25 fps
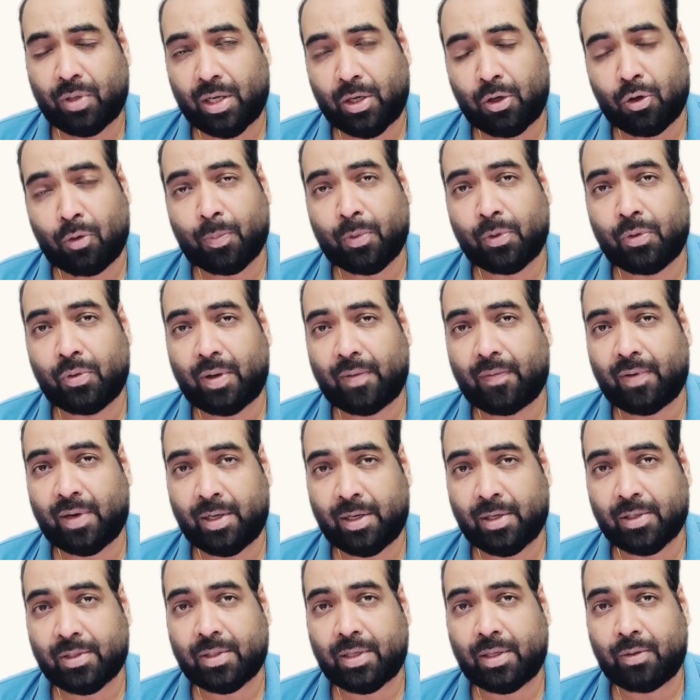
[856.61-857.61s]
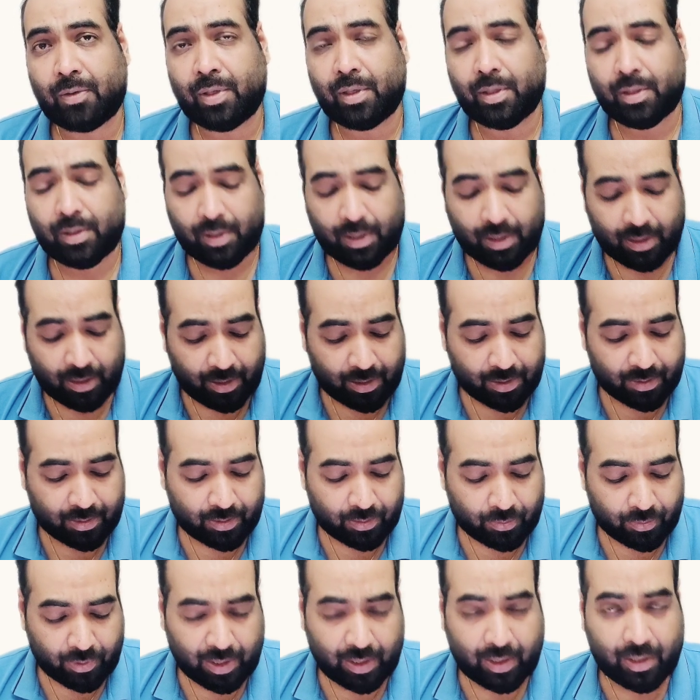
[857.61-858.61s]
I hope you have
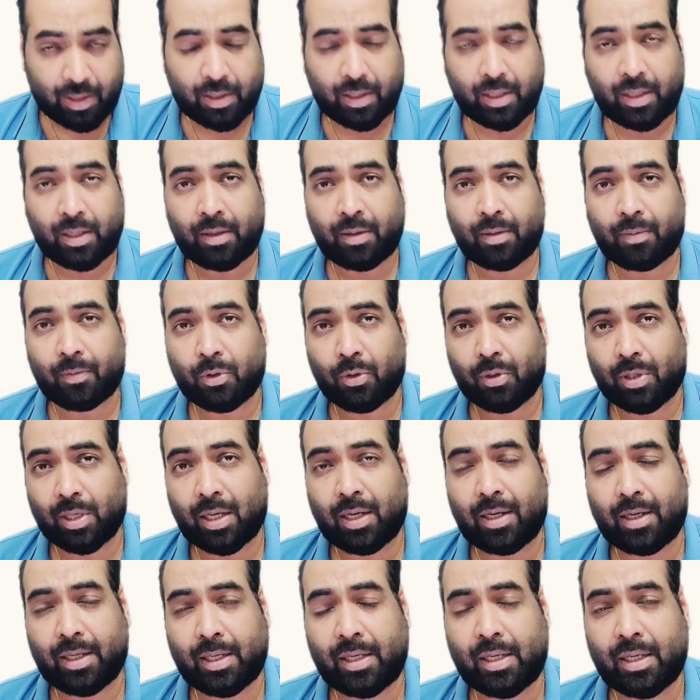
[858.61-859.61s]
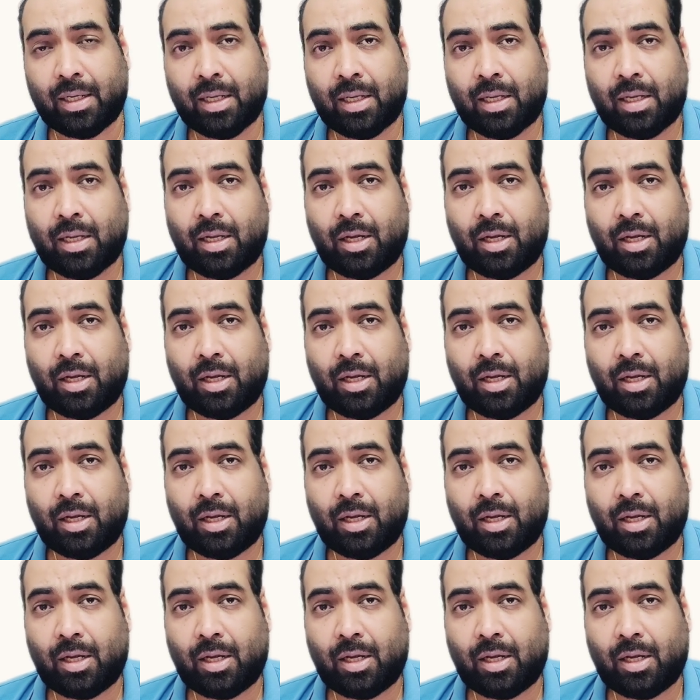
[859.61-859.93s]
understood it in totality.